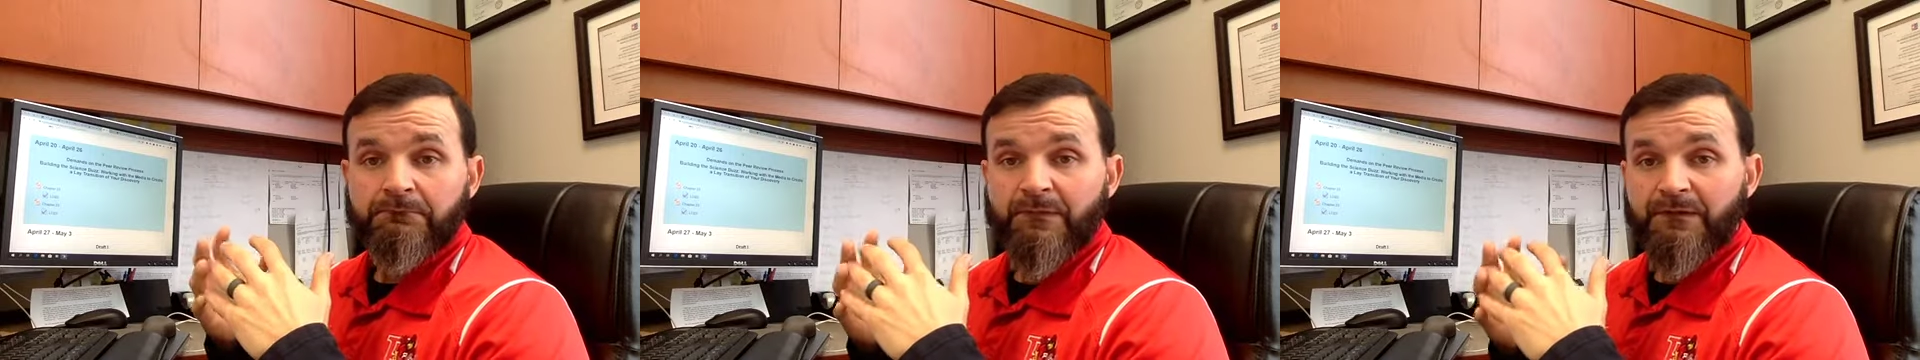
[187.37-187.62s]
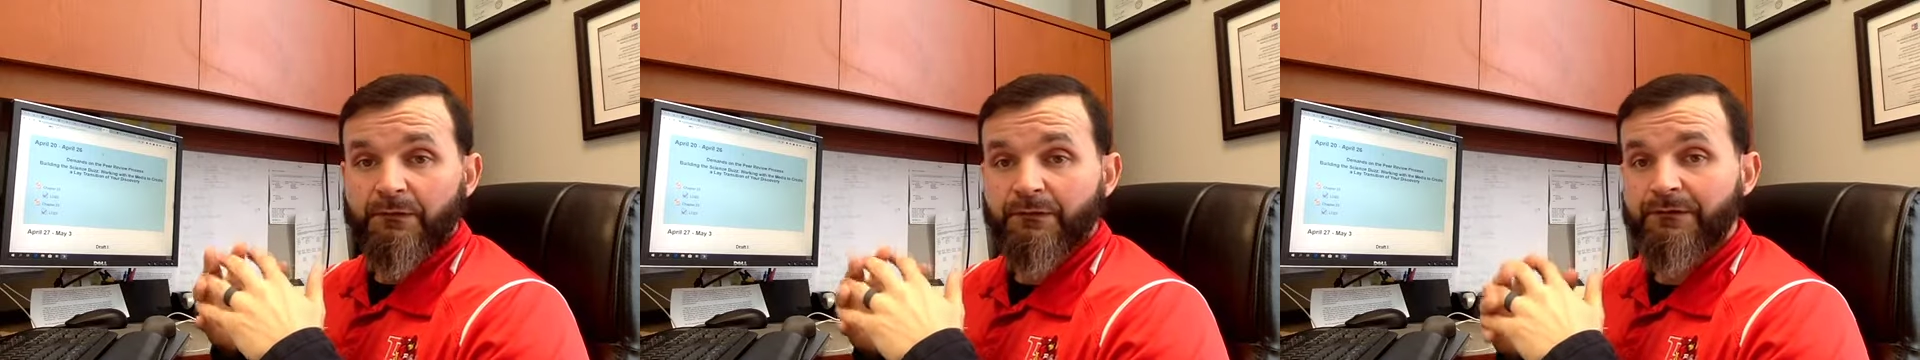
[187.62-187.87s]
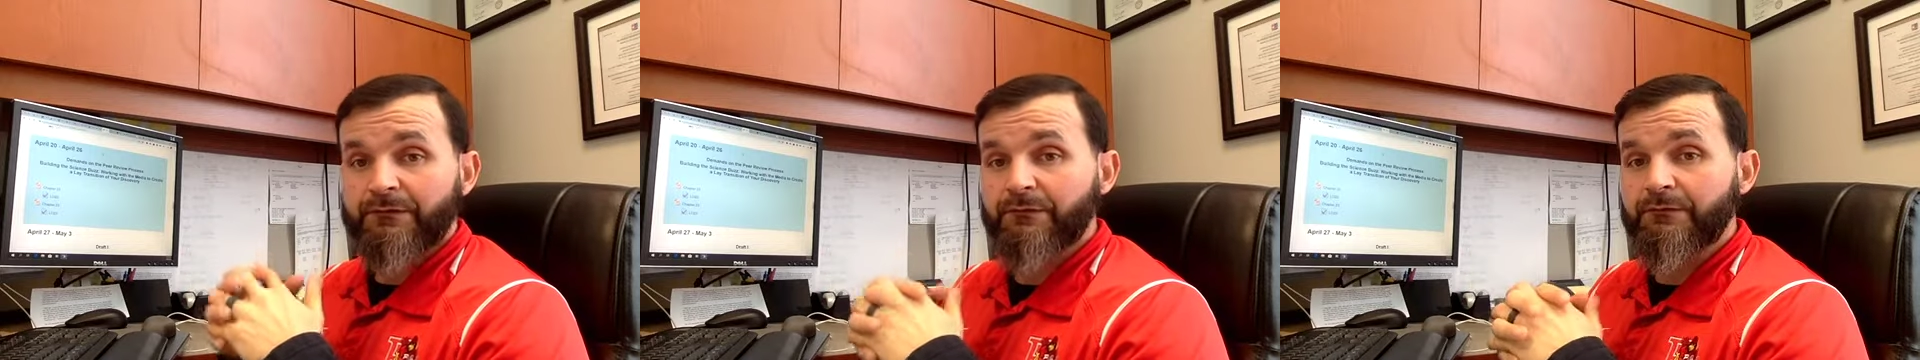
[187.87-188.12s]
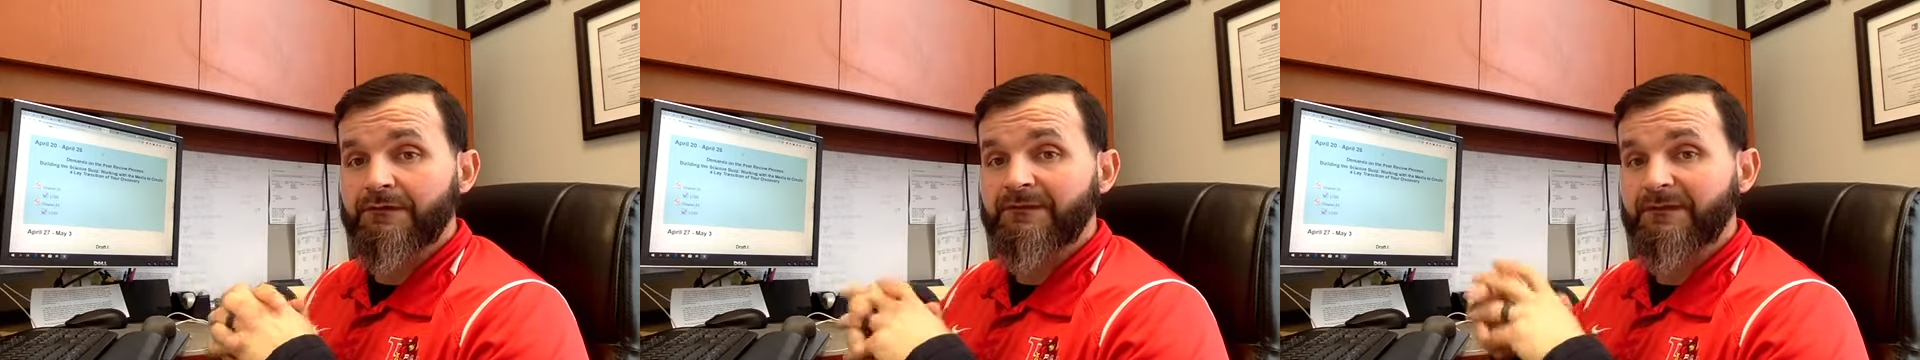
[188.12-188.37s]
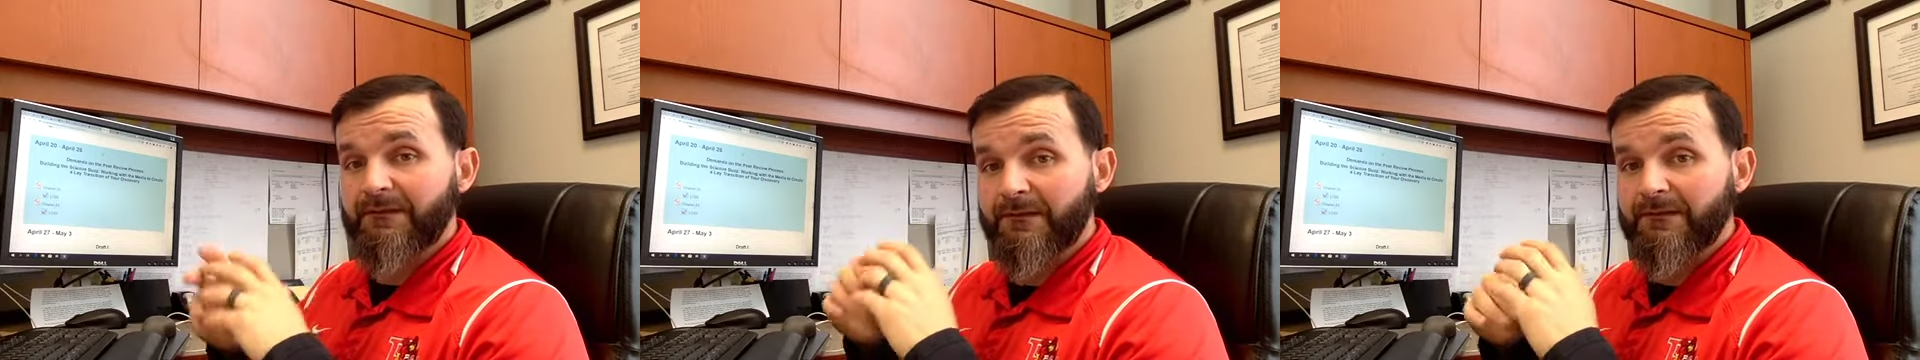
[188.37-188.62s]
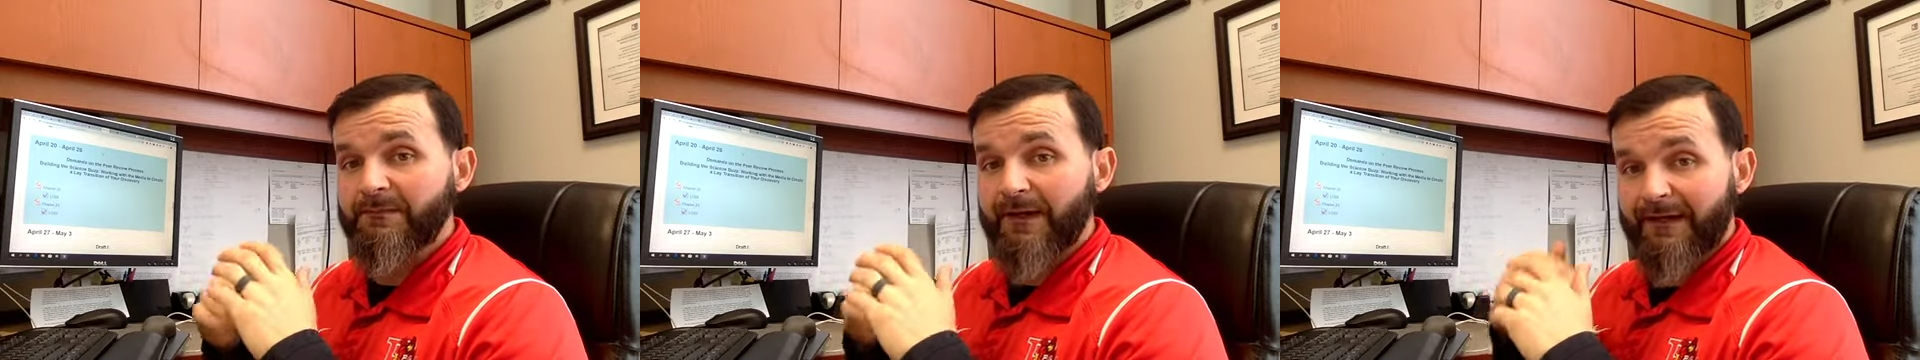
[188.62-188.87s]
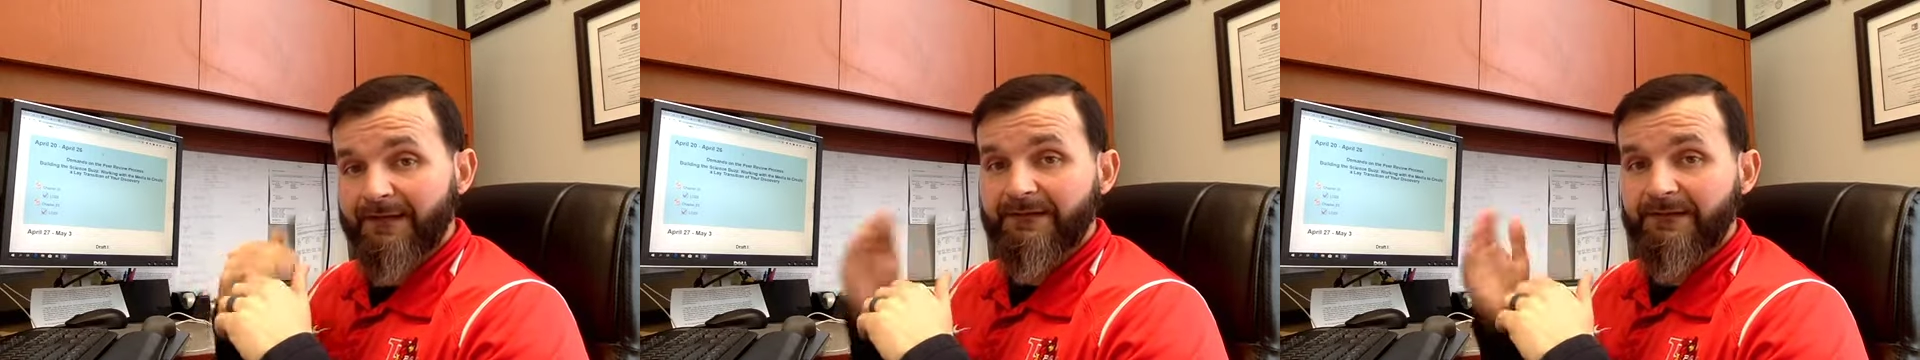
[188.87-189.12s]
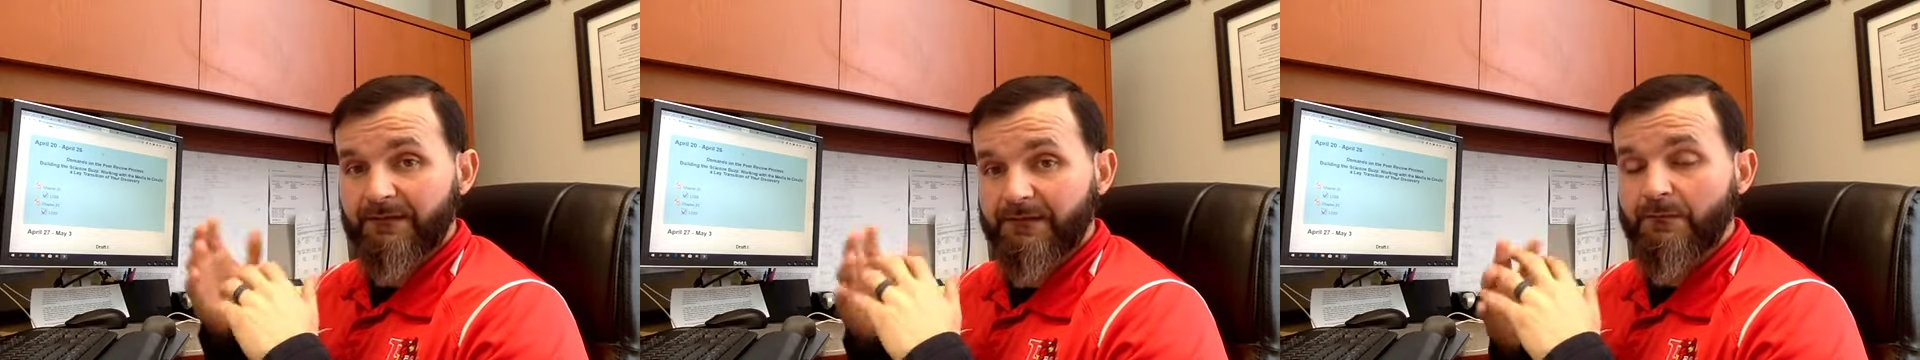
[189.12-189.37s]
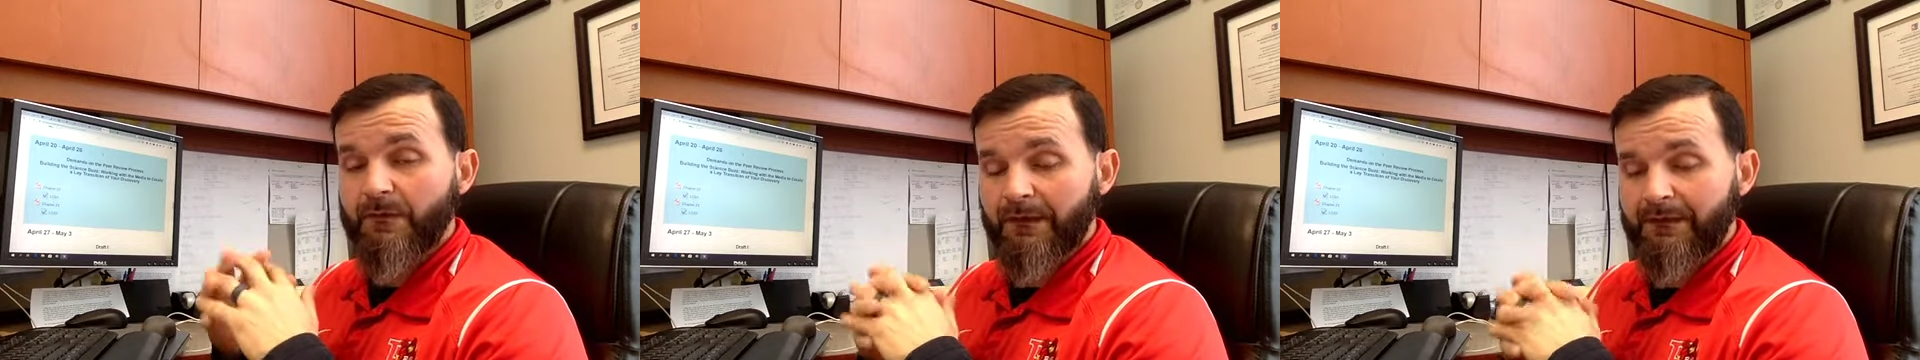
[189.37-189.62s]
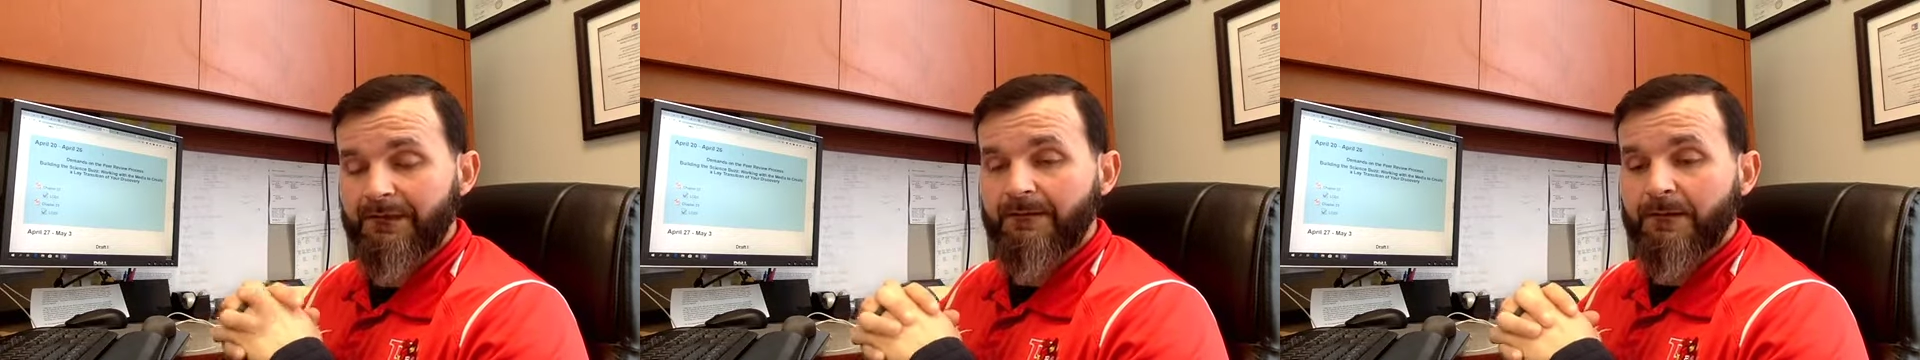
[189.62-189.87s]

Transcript: in order to just decrease bias, increase quality.